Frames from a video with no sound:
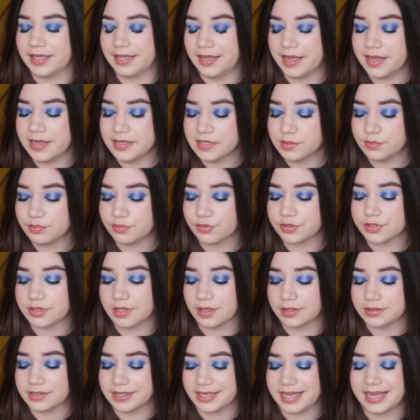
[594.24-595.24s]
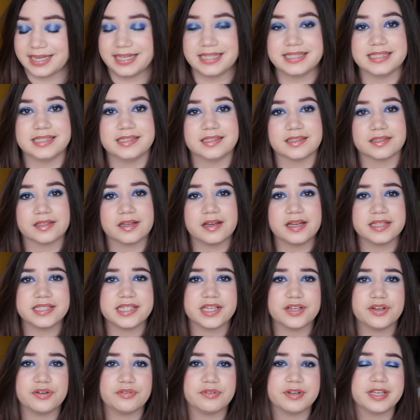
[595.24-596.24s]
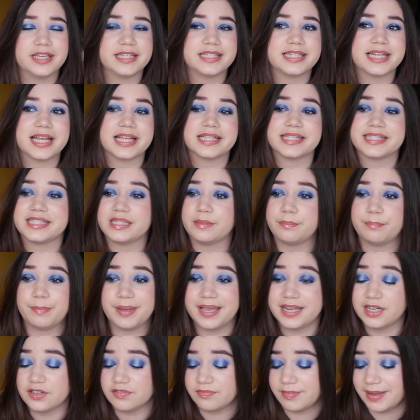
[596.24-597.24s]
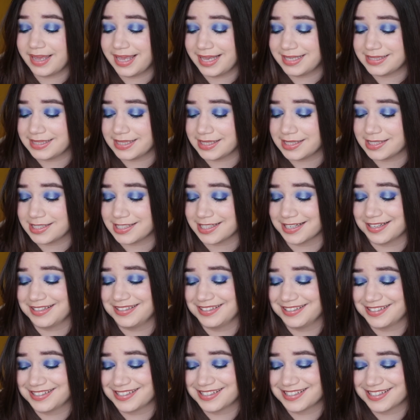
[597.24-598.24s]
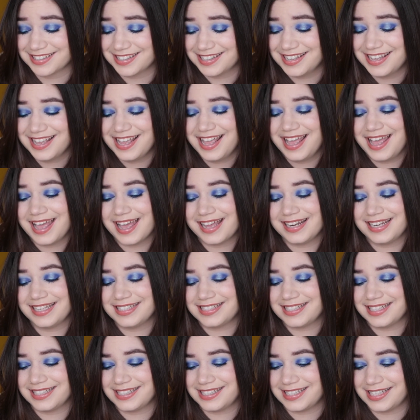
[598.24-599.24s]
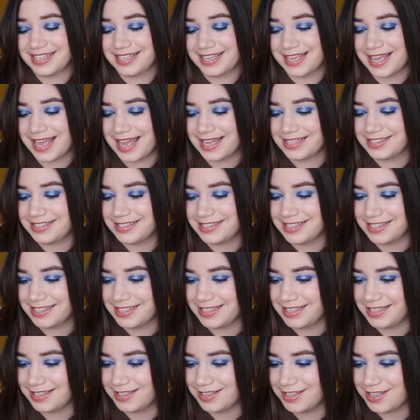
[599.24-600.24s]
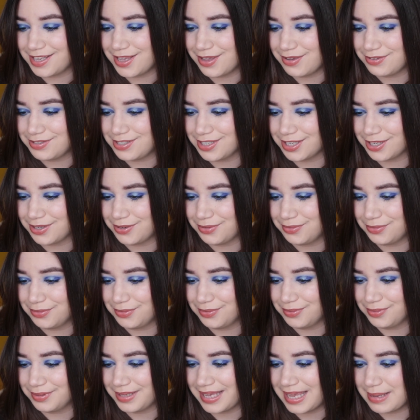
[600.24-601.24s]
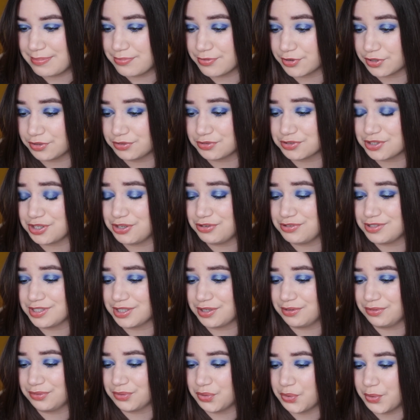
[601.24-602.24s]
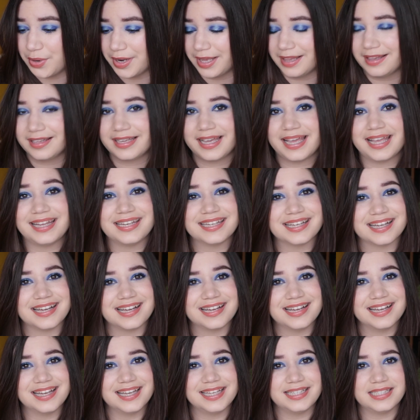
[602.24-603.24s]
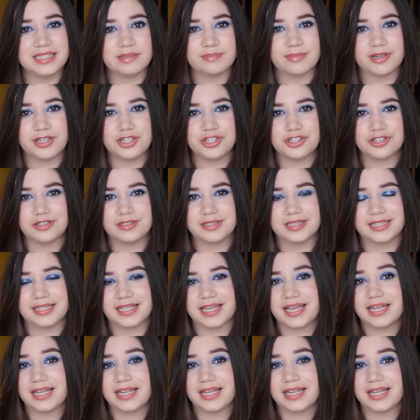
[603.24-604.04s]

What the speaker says: the last product again is in the category that's the bane of my existence, and it's the Essie Cuticle Apricot Cuticle Oil. And I did mention that I